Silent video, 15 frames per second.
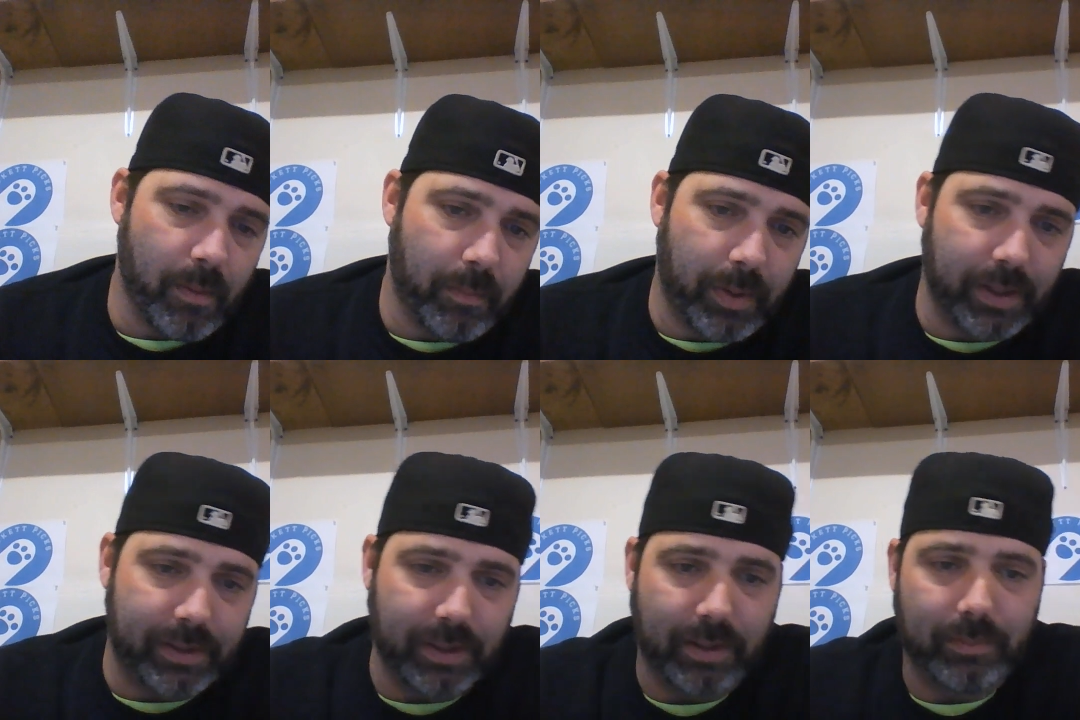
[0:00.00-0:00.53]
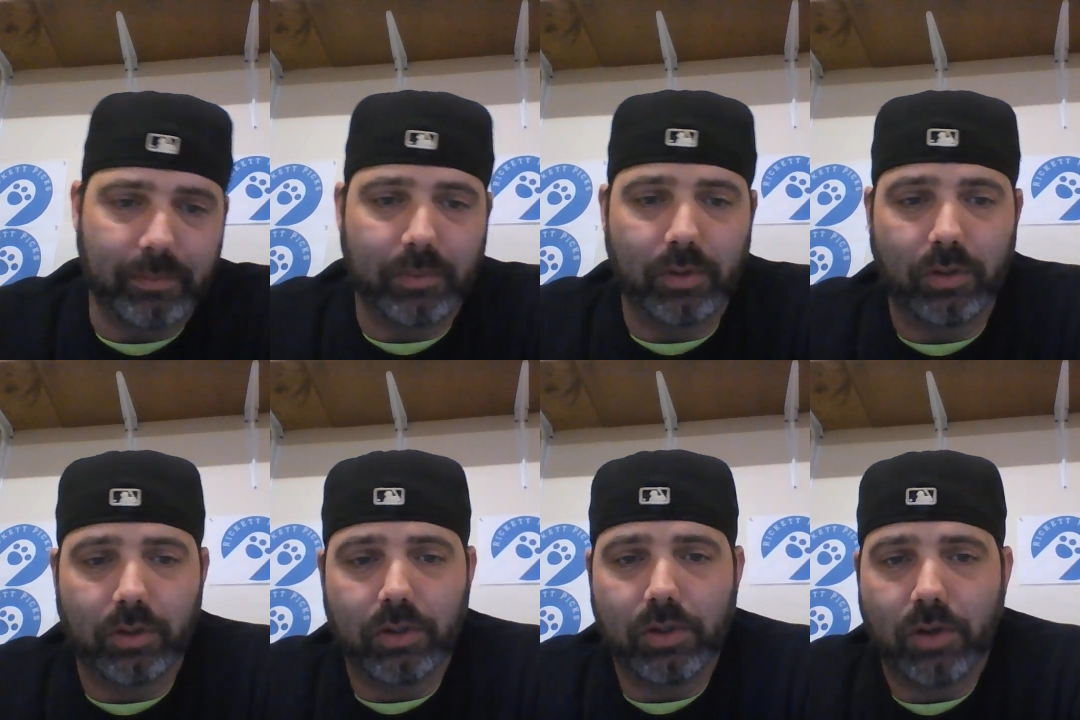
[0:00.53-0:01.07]
But um,
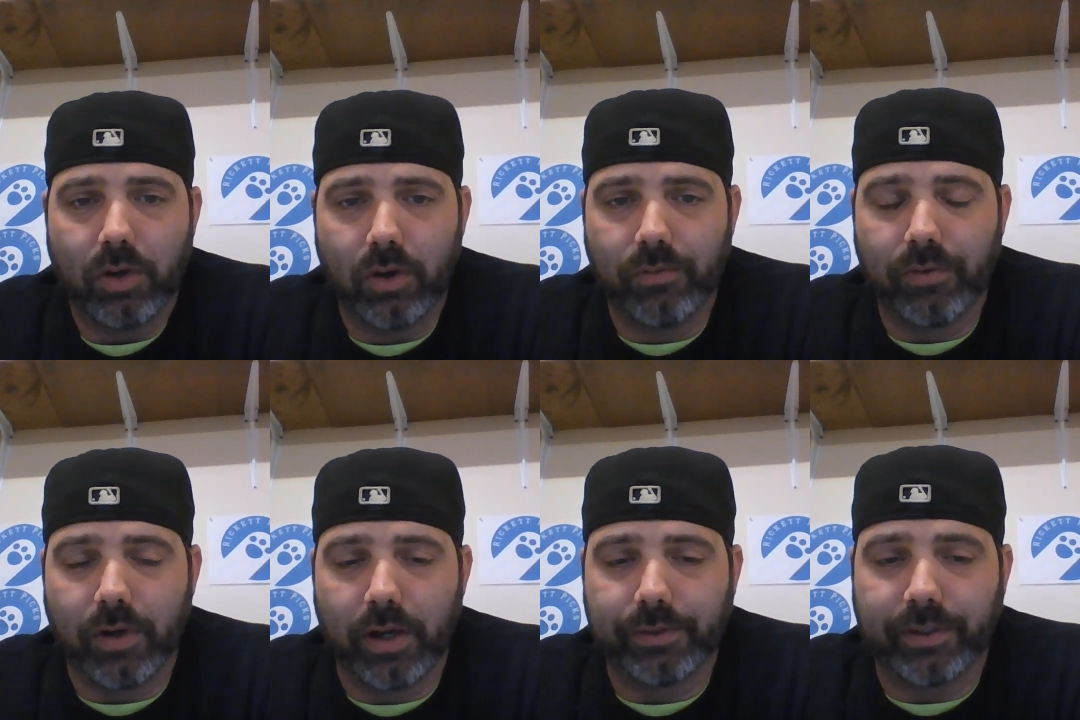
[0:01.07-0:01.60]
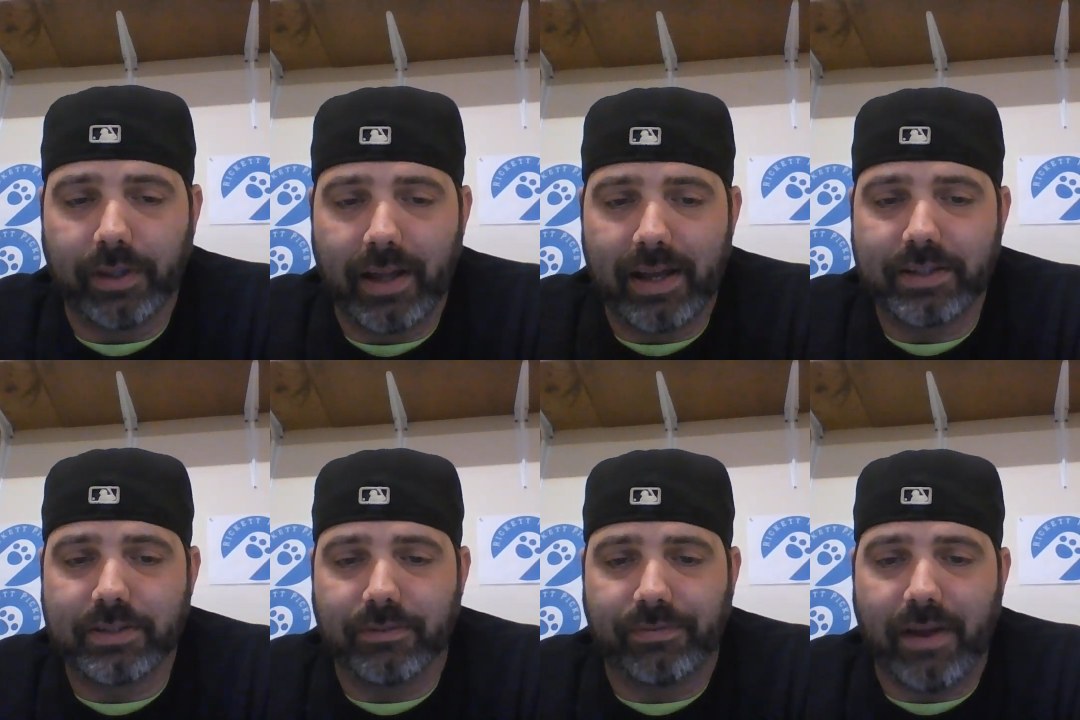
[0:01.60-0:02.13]
overall, the
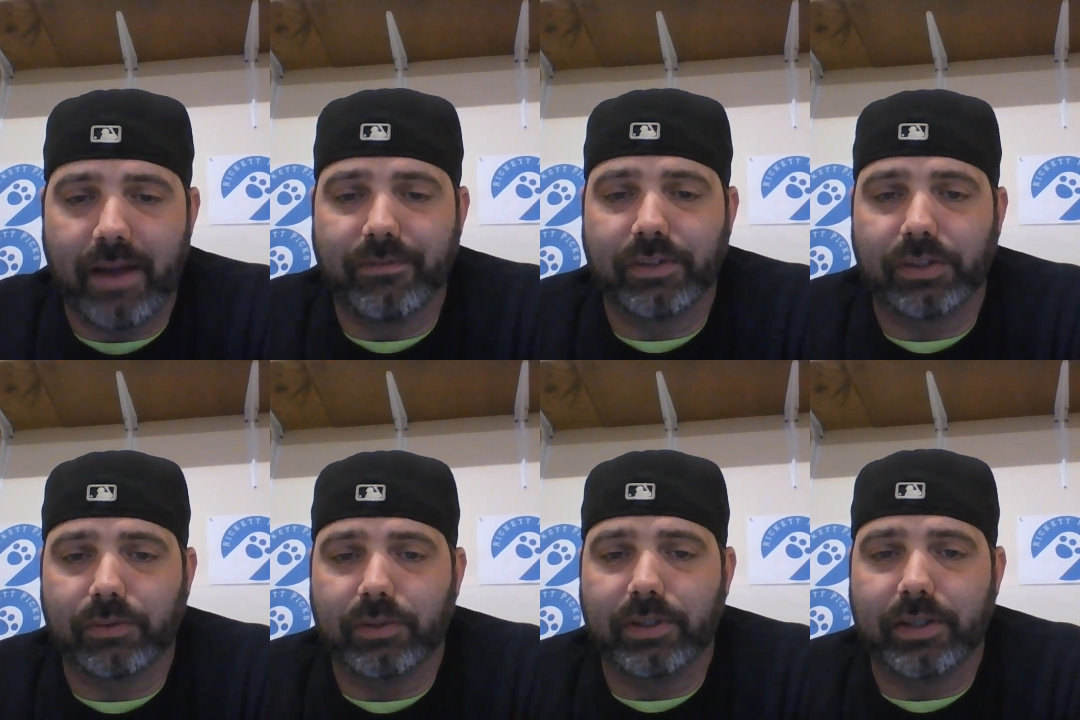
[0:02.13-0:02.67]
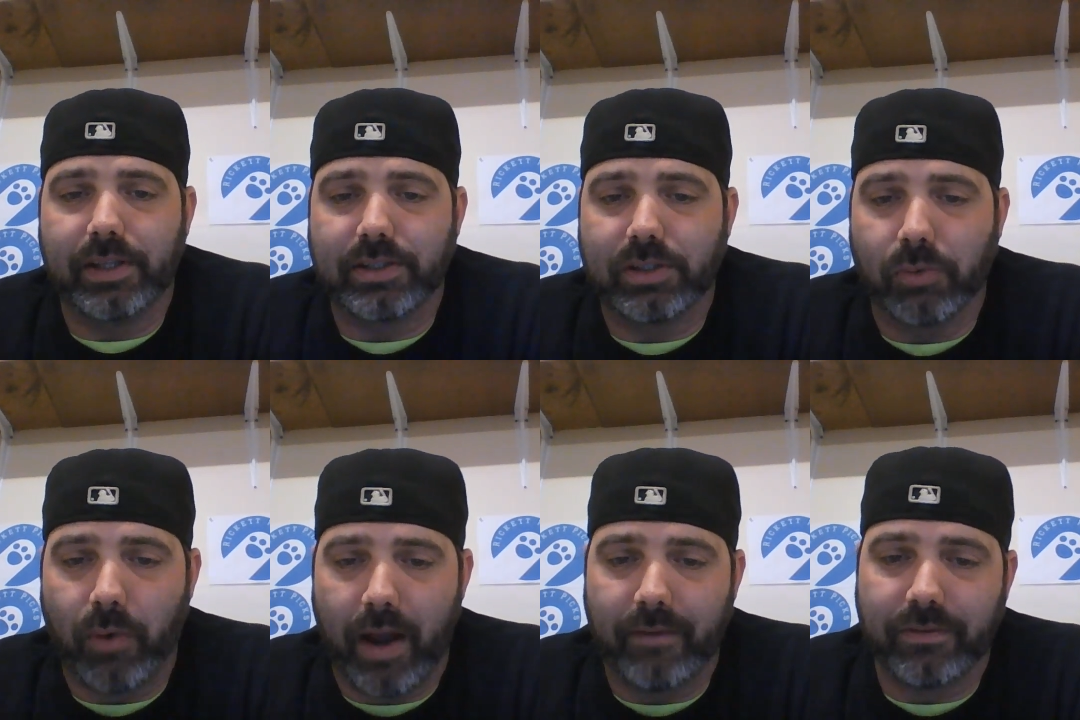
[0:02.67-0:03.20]
Lions are five and three against
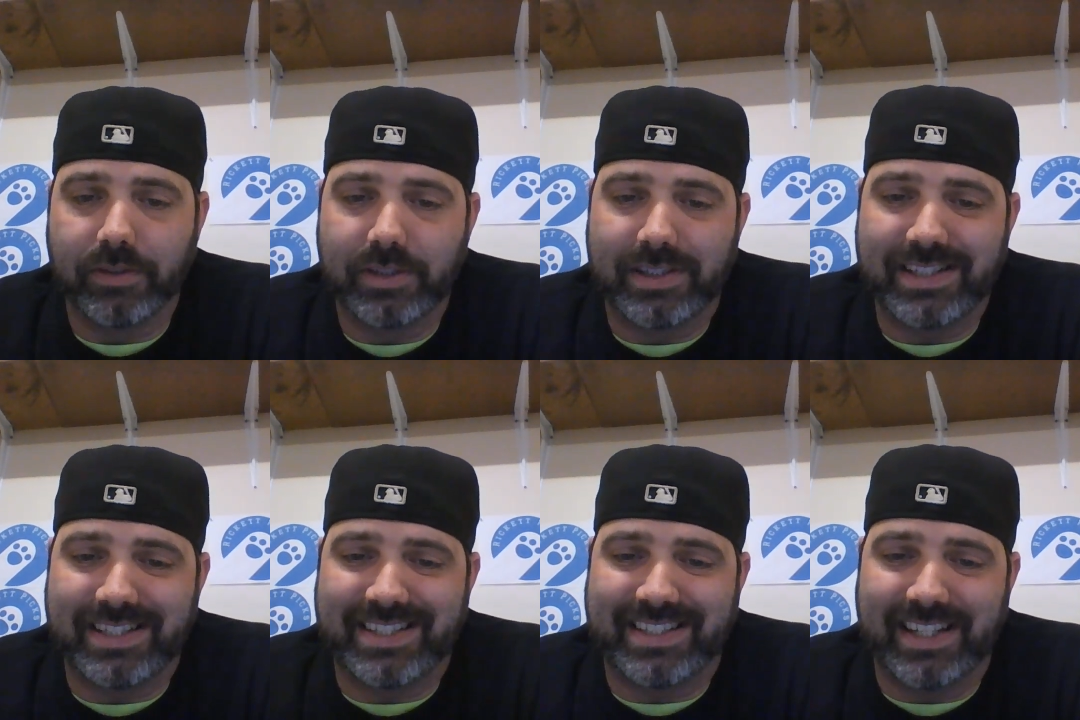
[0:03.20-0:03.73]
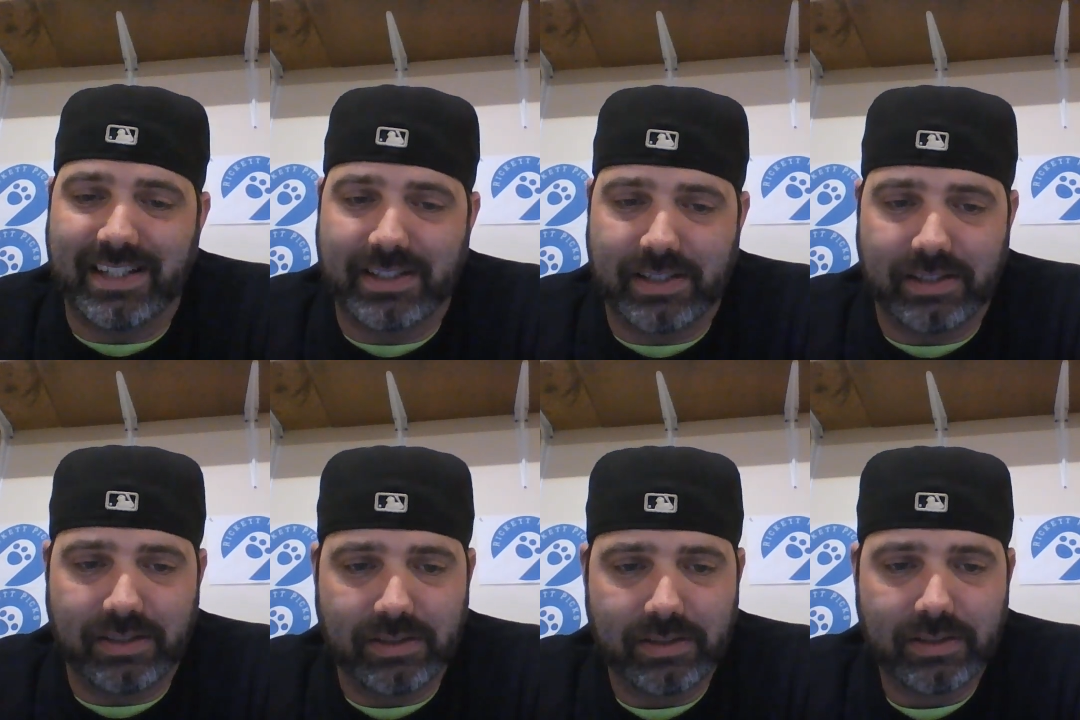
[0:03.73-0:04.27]
the Wyverns this
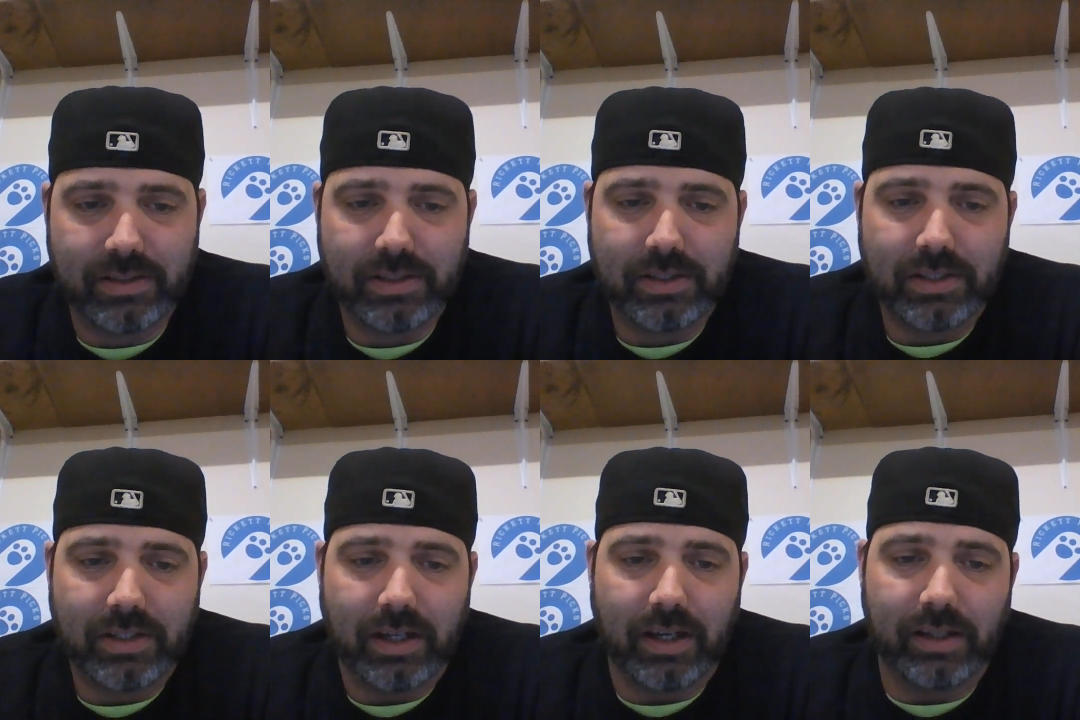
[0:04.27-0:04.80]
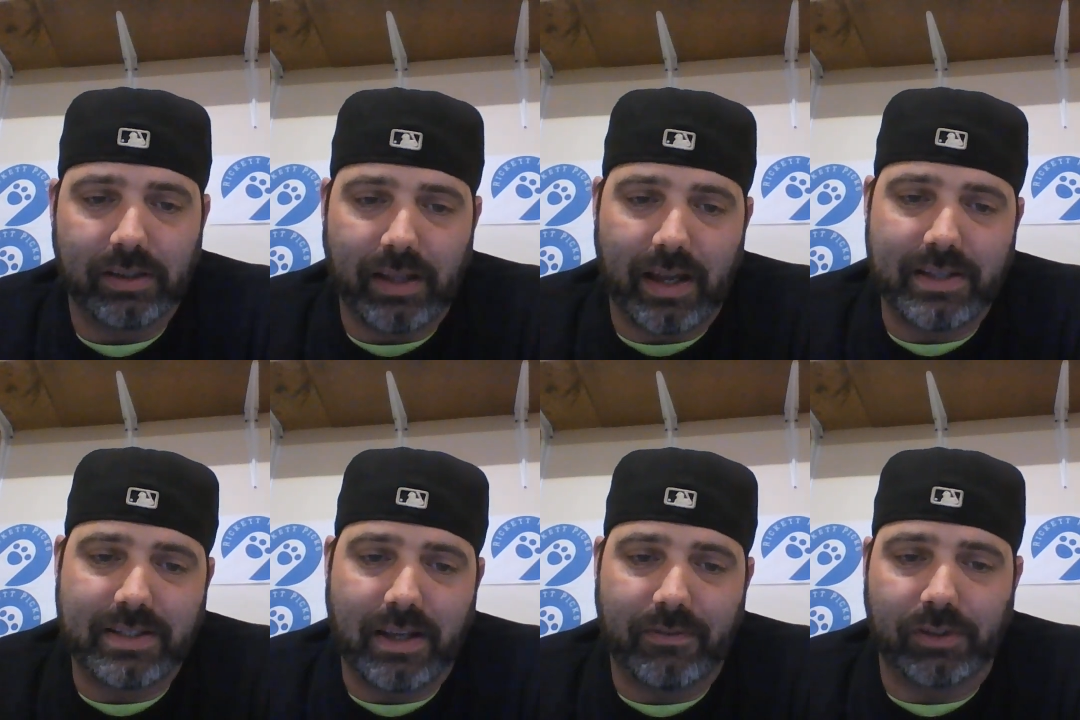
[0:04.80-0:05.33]
season. Uh,
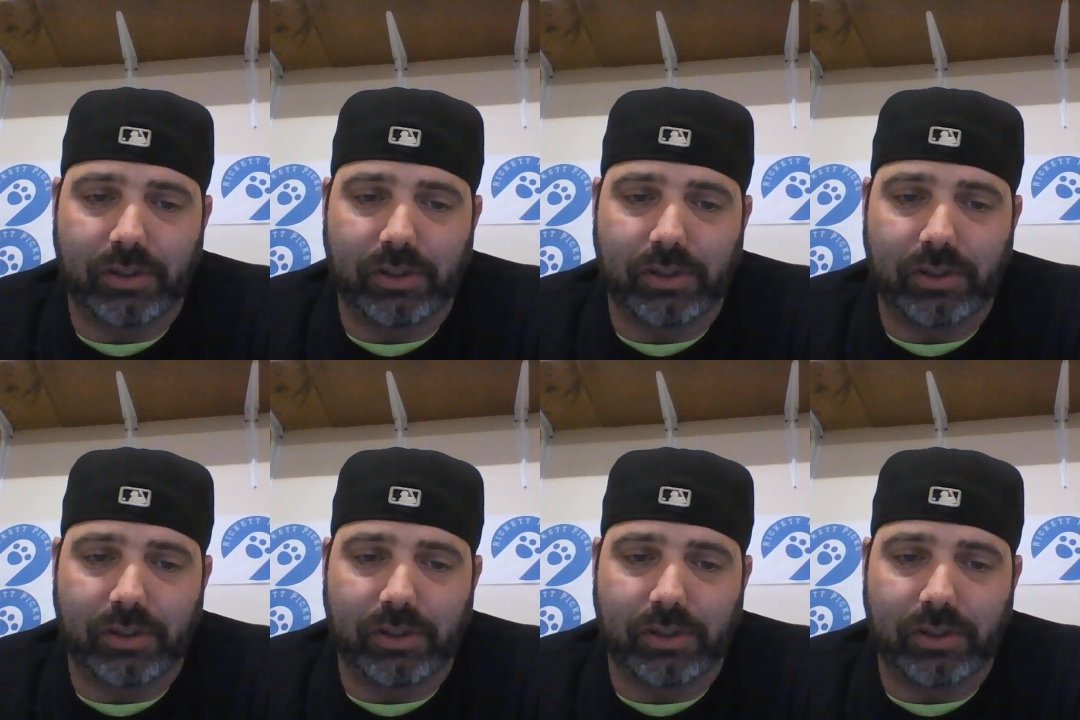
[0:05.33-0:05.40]
Lions have